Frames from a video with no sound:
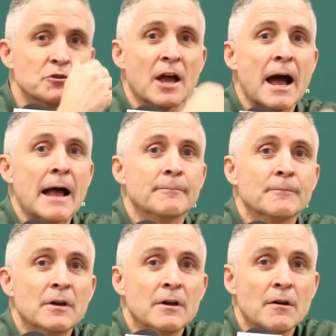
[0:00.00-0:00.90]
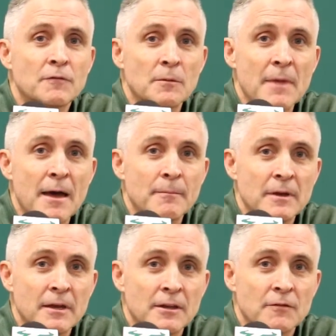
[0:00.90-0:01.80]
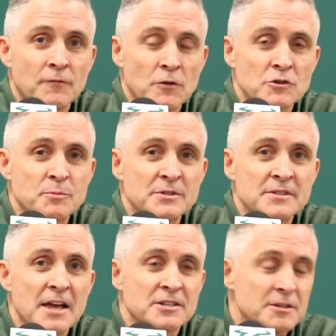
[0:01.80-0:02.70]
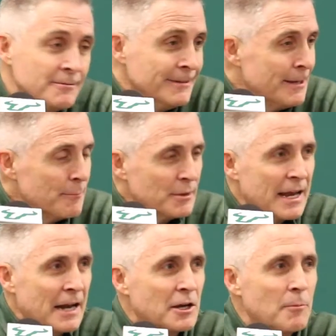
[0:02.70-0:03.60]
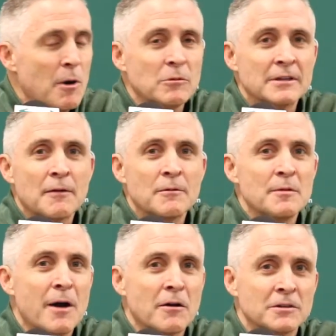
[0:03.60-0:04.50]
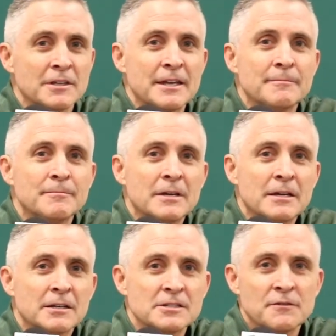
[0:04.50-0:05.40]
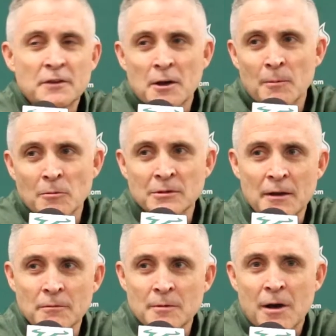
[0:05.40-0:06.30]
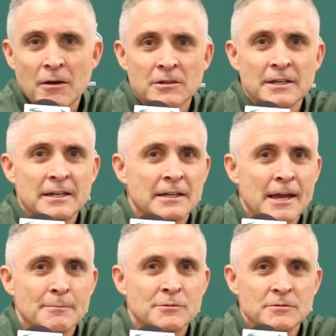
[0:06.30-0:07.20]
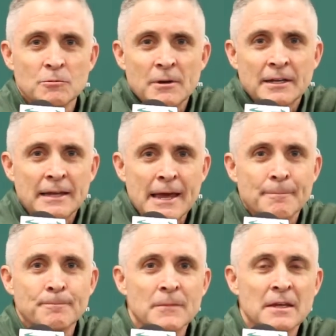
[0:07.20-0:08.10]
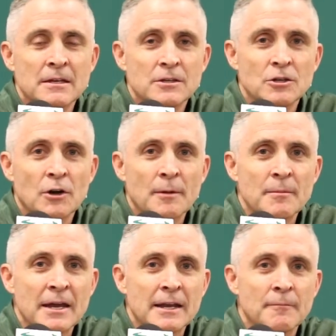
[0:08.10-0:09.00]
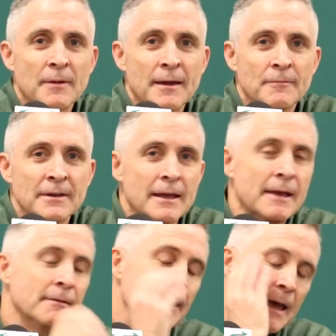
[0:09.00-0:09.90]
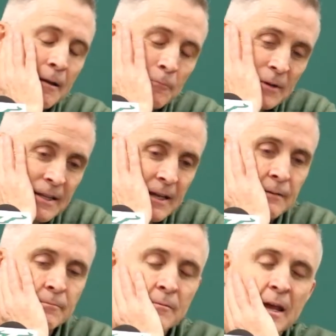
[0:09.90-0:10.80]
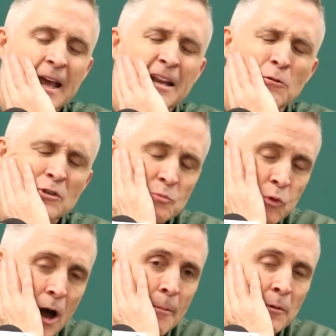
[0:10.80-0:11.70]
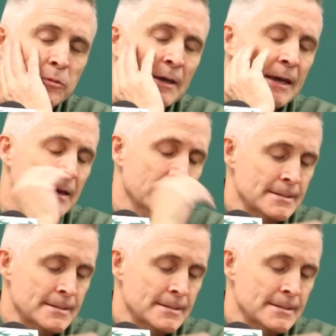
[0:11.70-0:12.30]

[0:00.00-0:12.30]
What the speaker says: shot from them in the first possession. But you got to come up with that rebound clean. Because if you come up with that rebound clean, you win the game. You know what I mean? And we didn't. And there was probably